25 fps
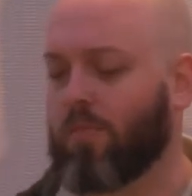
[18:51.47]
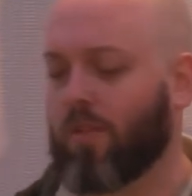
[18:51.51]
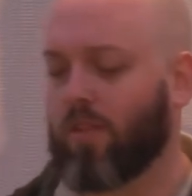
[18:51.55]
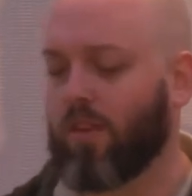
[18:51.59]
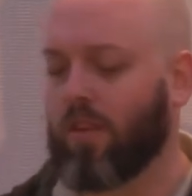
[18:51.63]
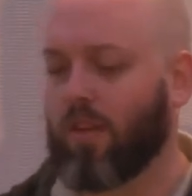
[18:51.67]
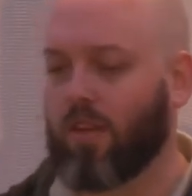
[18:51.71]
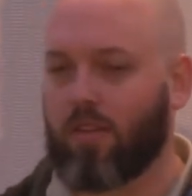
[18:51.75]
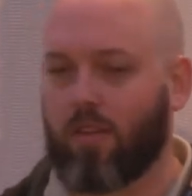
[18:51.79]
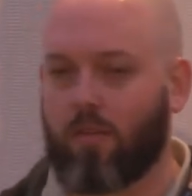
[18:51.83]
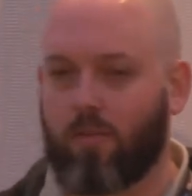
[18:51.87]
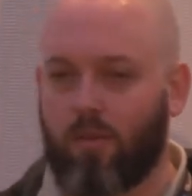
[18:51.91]
I
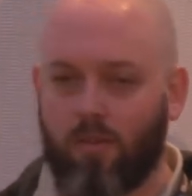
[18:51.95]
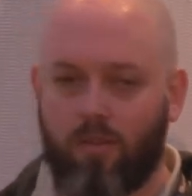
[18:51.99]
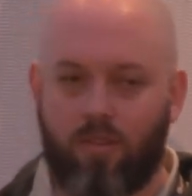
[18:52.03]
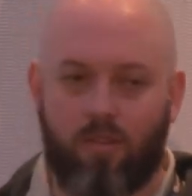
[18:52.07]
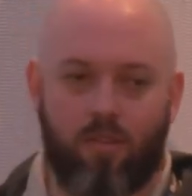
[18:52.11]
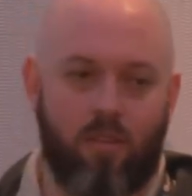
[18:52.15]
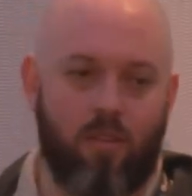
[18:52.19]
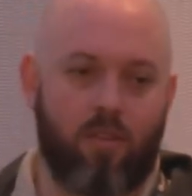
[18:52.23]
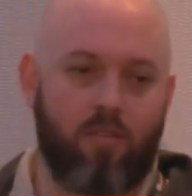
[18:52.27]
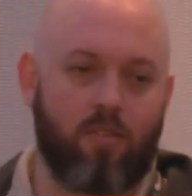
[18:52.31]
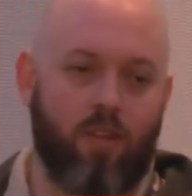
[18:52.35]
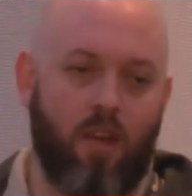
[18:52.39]
think I did about
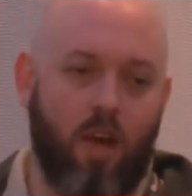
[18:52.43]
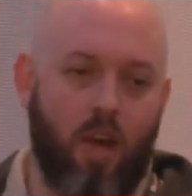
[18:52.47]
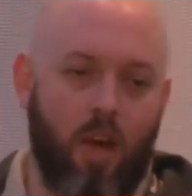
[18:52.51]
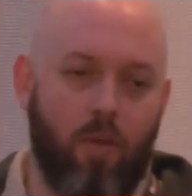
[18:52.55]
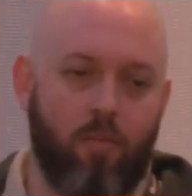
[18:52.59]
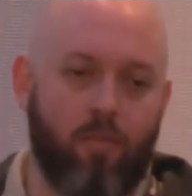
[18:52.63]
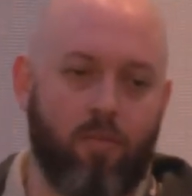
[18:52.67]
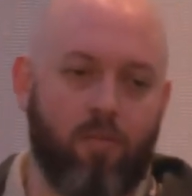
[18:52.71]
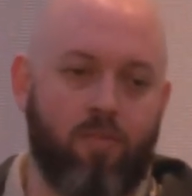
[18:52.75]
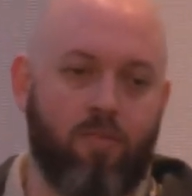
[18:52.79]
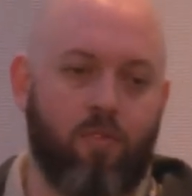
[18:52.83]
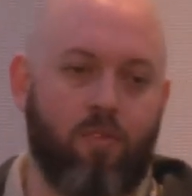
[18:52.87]
six
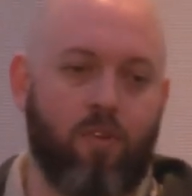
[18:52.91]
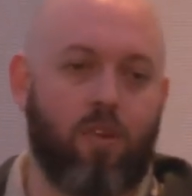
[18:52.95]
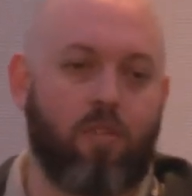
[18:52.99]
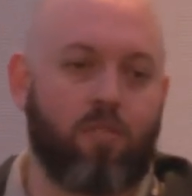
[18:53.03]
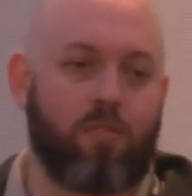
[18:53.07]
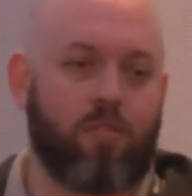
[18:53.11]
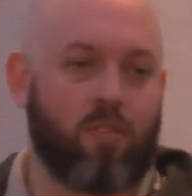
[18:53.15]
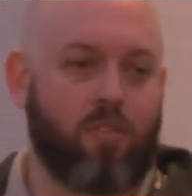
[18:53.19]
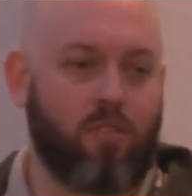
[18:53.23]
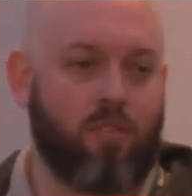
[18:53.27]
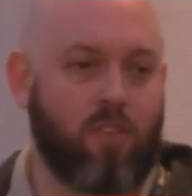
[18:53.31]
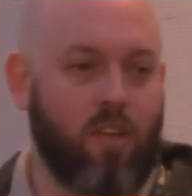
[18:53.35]
times before I
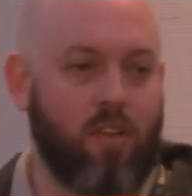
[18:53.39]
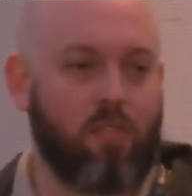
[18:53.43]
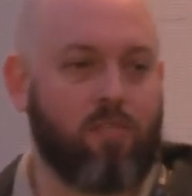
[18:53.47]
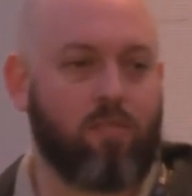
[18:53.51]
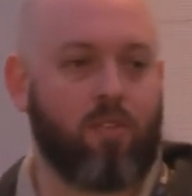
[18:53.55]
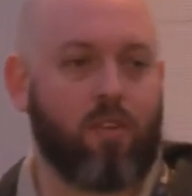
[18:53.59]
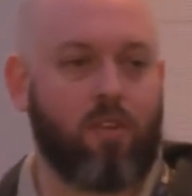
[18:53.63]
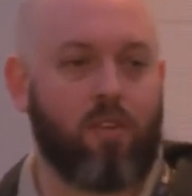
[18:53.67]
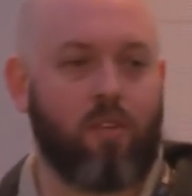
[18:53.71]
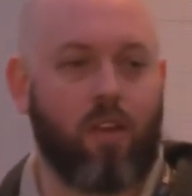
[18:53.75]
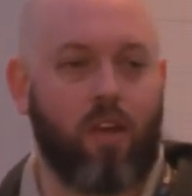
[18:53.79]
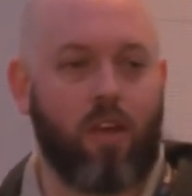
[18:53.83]
was
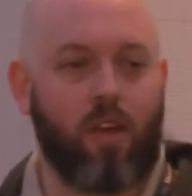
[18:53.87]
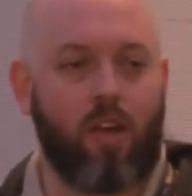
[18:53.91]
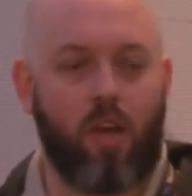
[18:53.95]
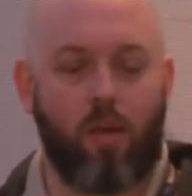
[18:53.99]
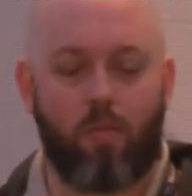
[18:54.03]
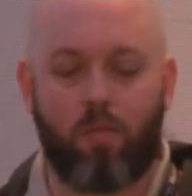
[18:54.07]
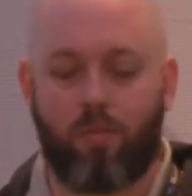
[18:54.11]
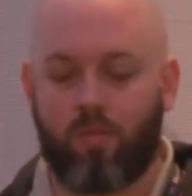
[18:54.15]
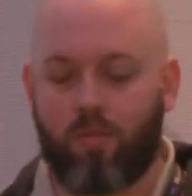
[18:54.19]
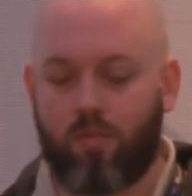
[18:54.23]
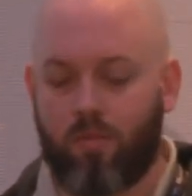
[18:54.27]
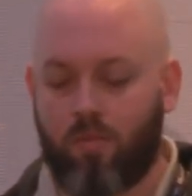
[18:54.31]
successfully like
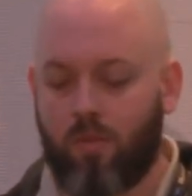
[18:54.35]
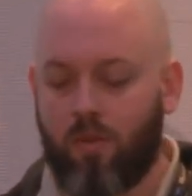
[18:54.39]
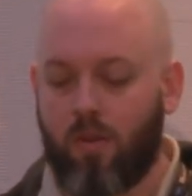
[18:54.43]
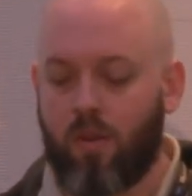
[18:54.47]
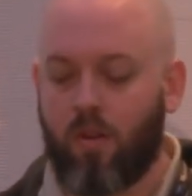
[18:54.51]
able to